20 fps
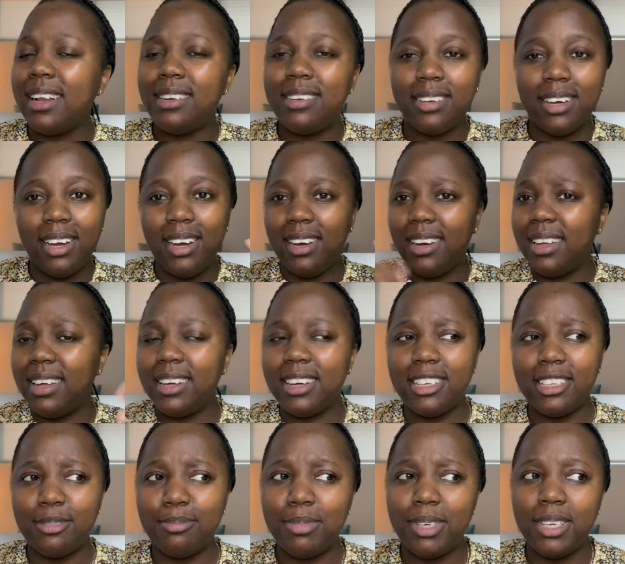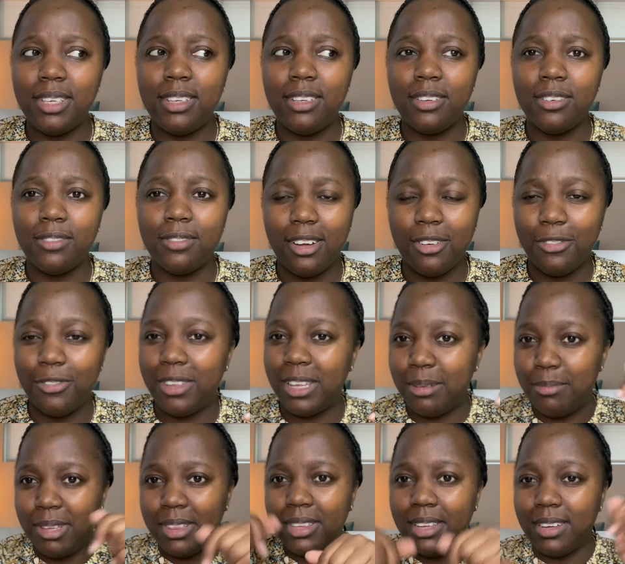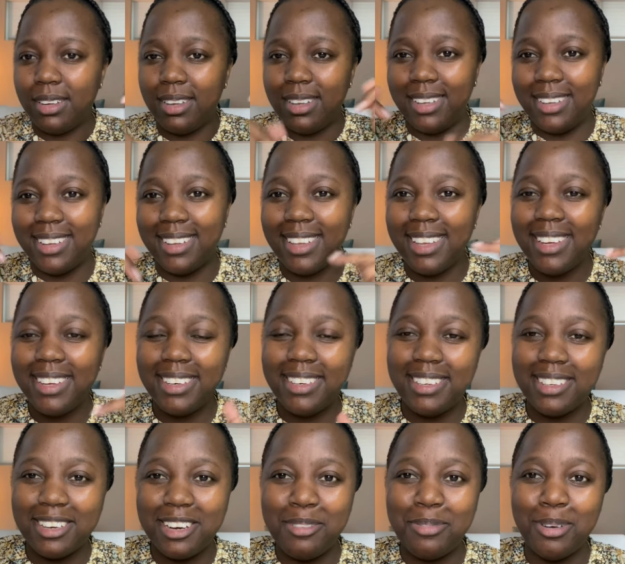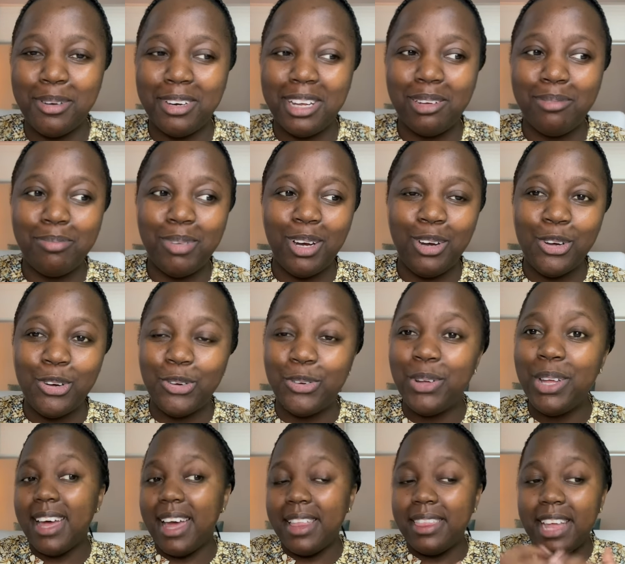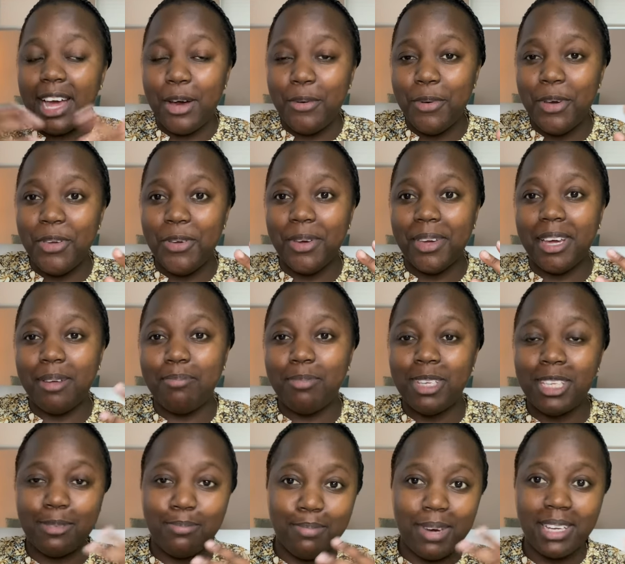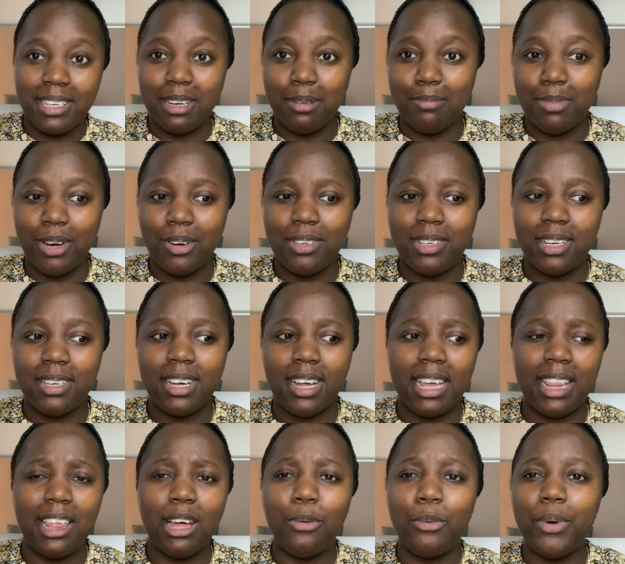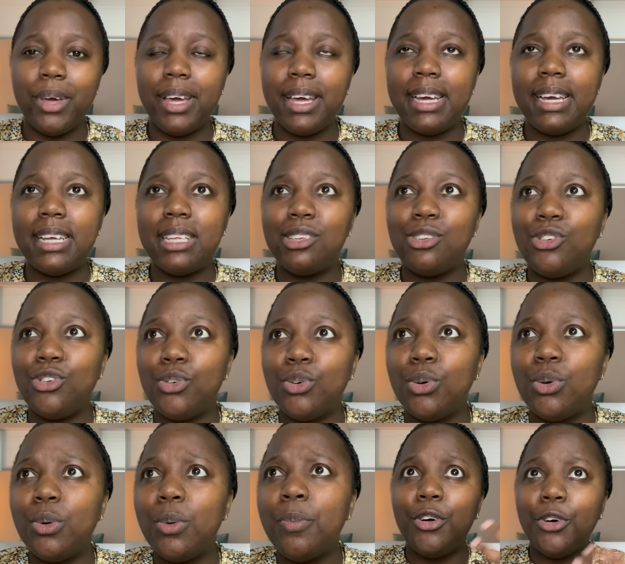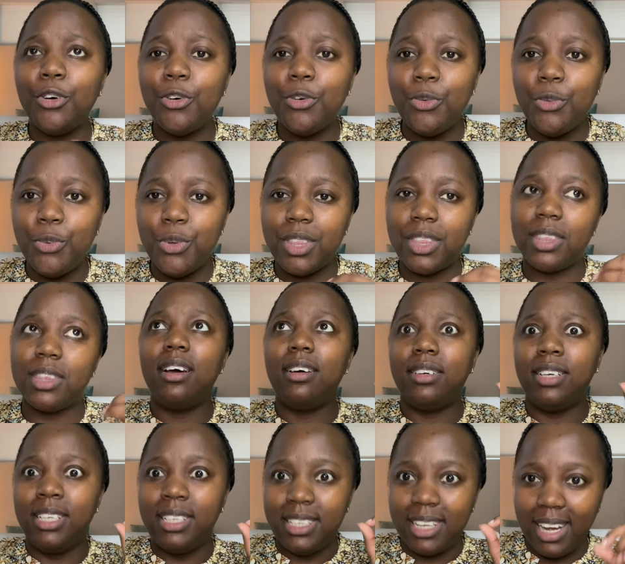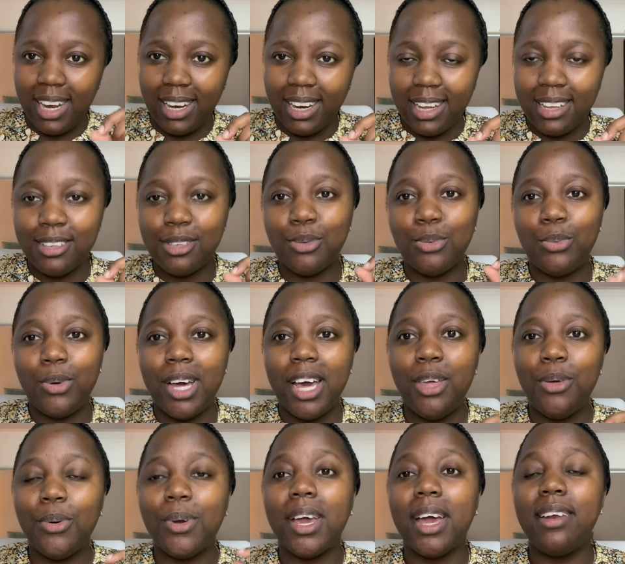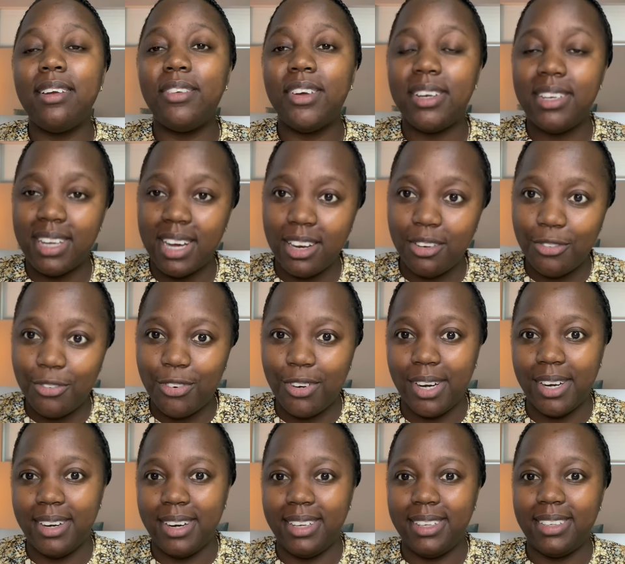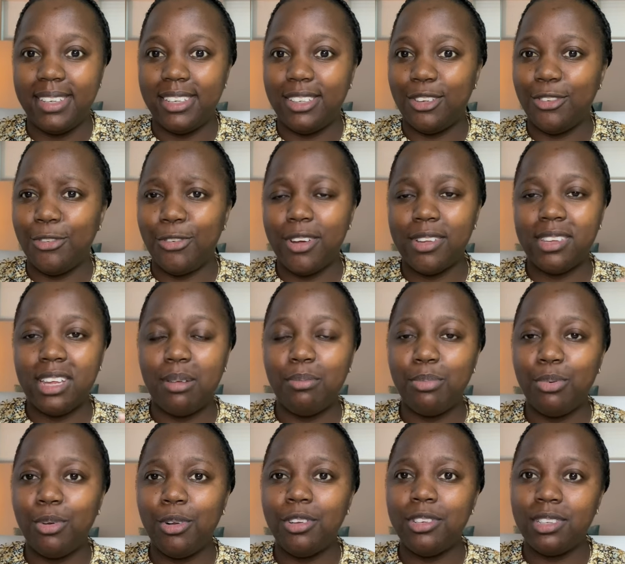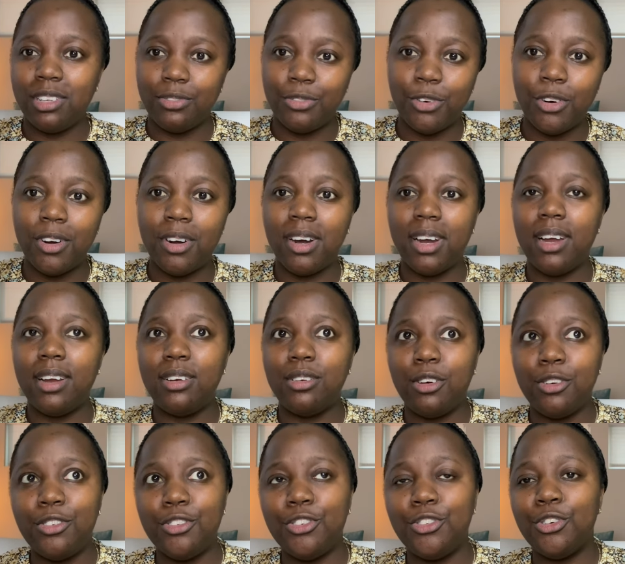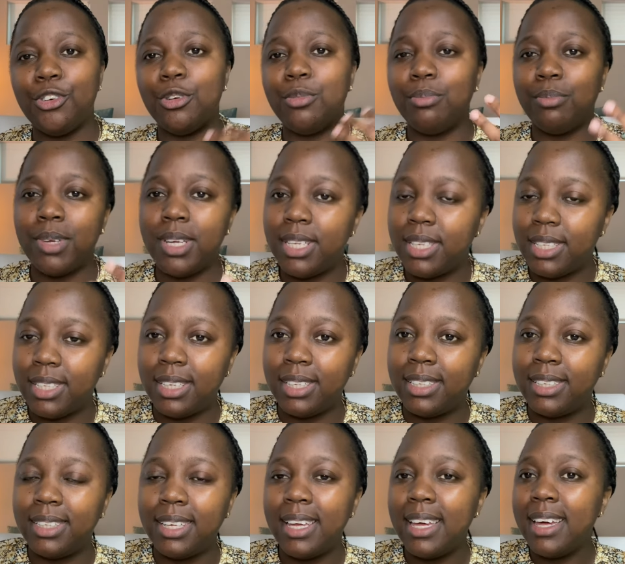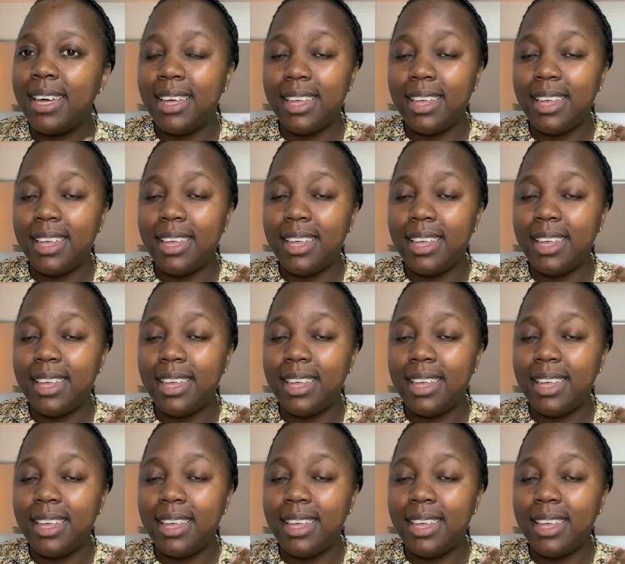I'll try and link as many of them in the description down below. And that way you can be smart about it. Another way is to go with retailers where you can return fragrances. So for example, Sephora, Nordstrom, Macy's,